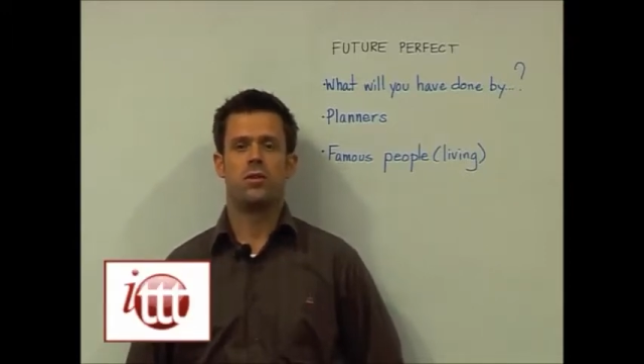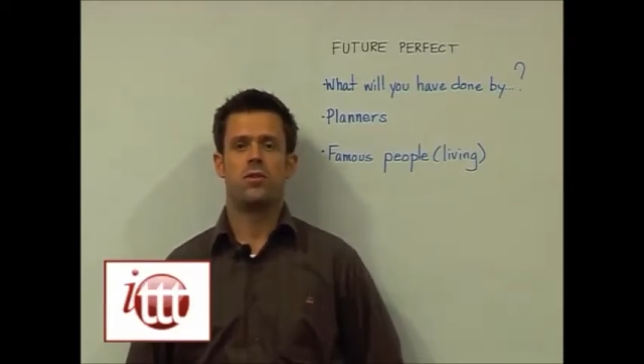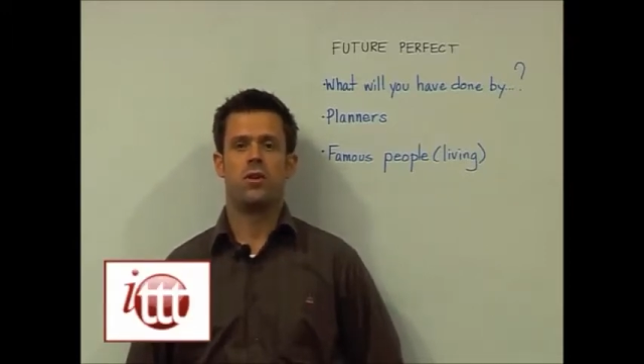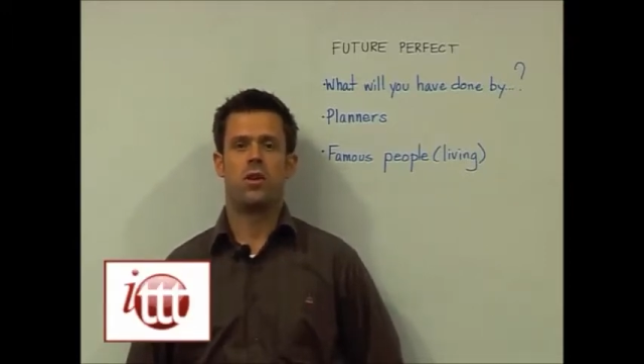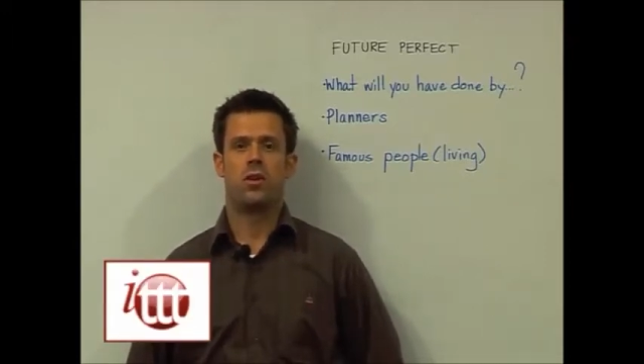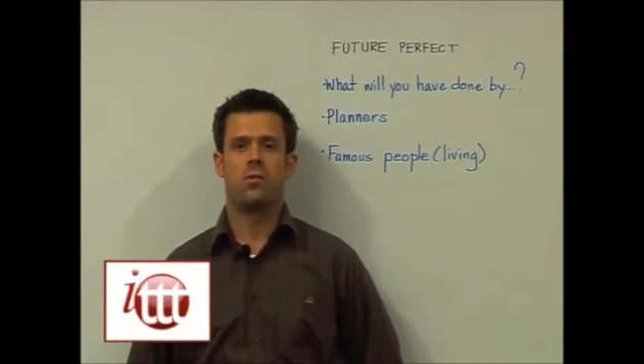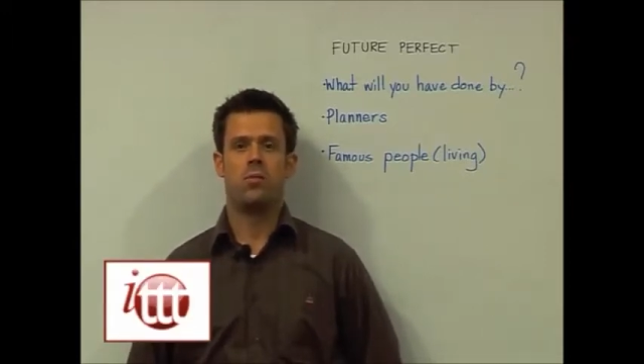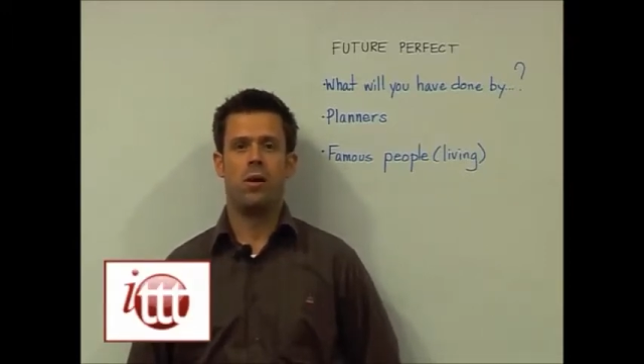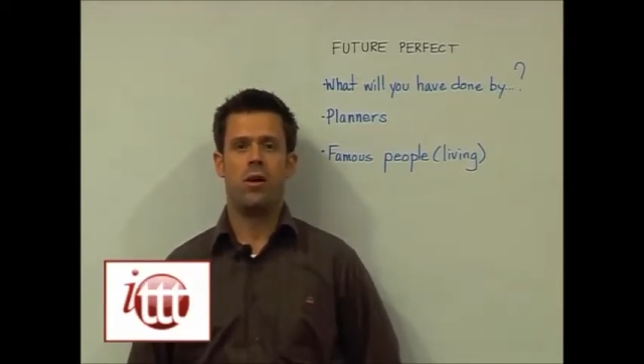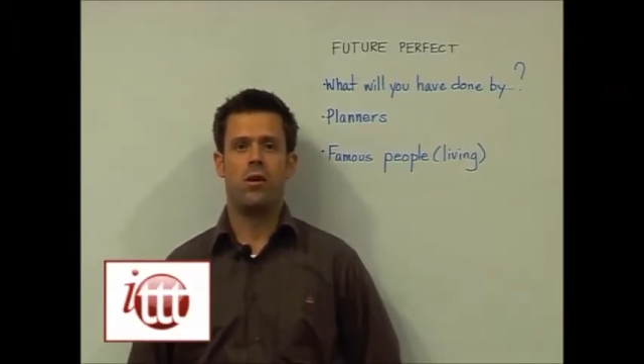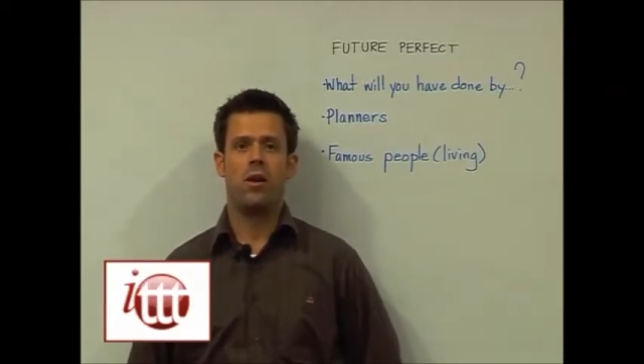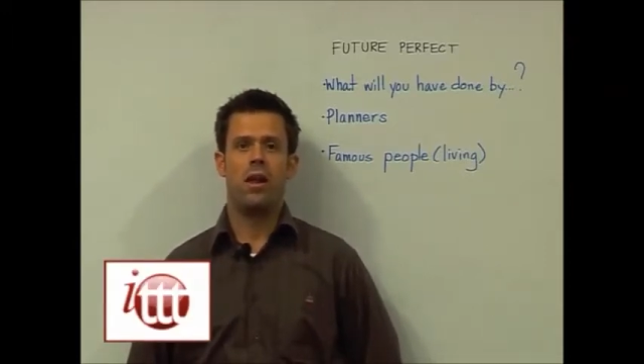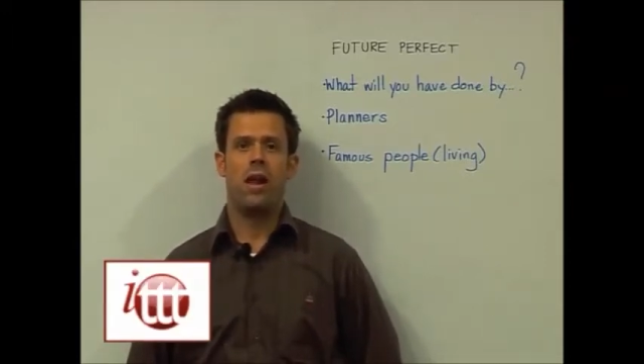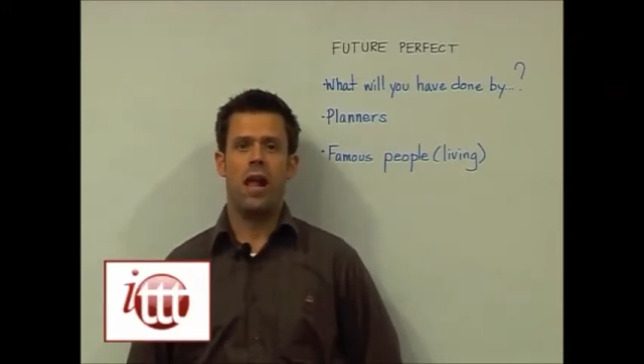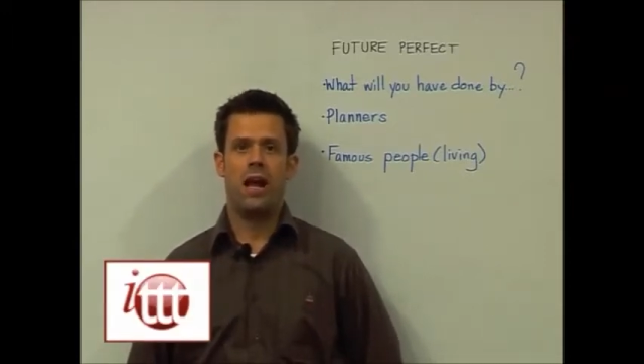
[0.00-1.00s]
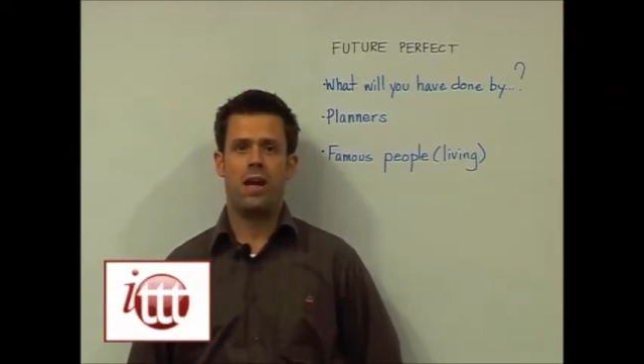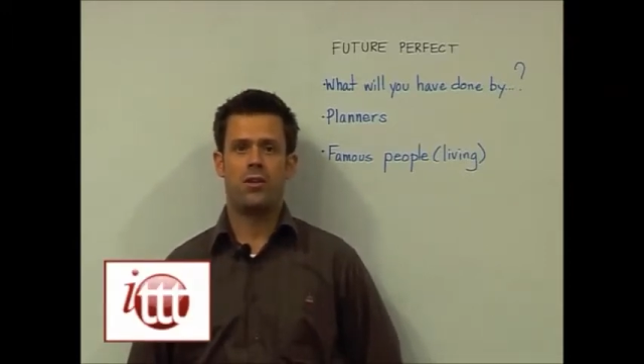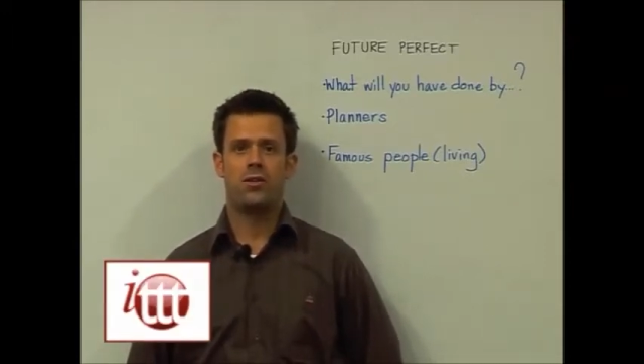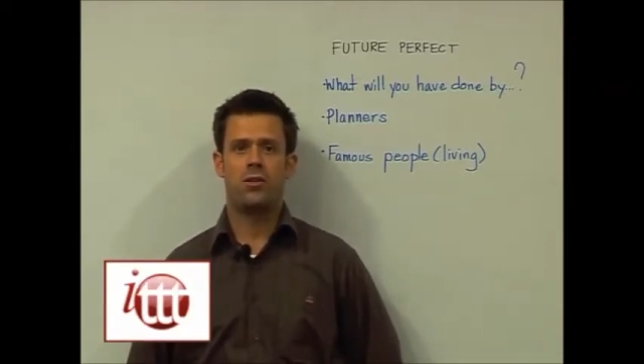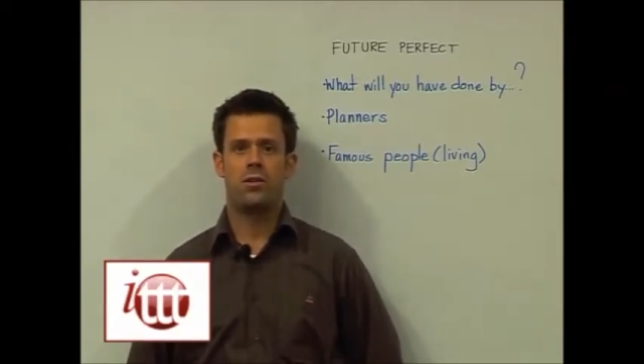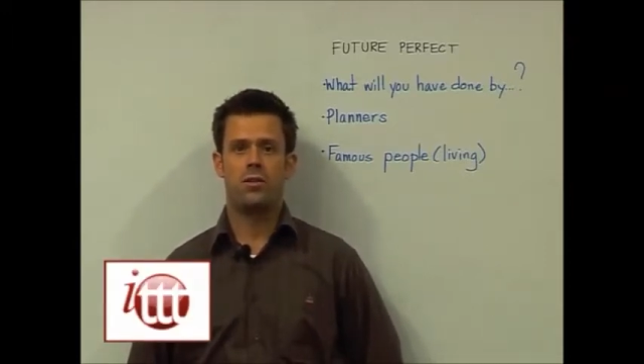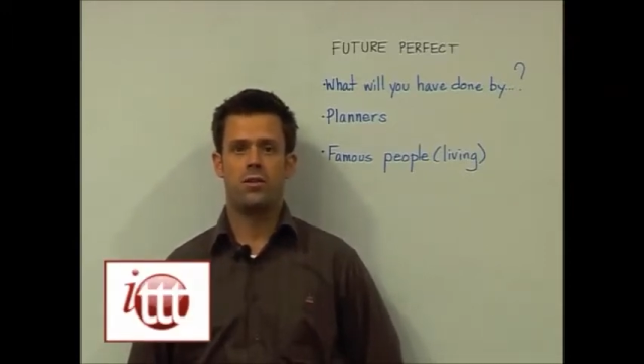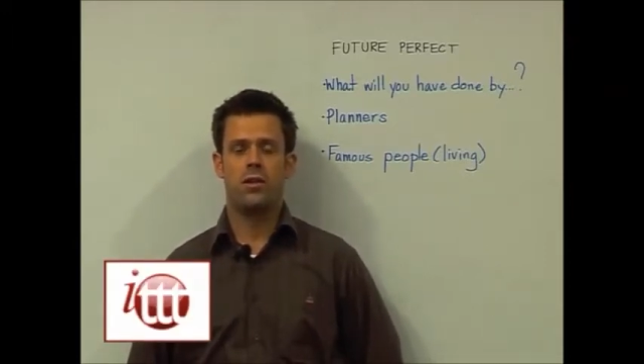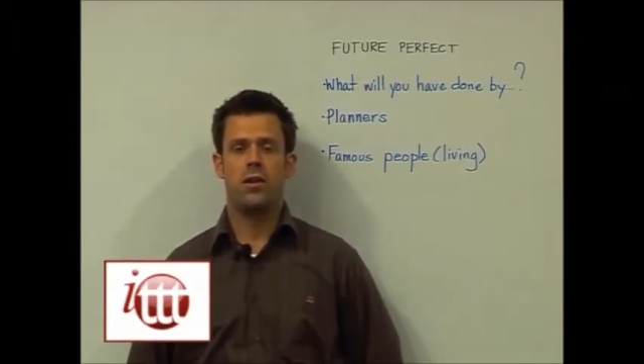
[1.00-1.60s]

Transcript: talk about actions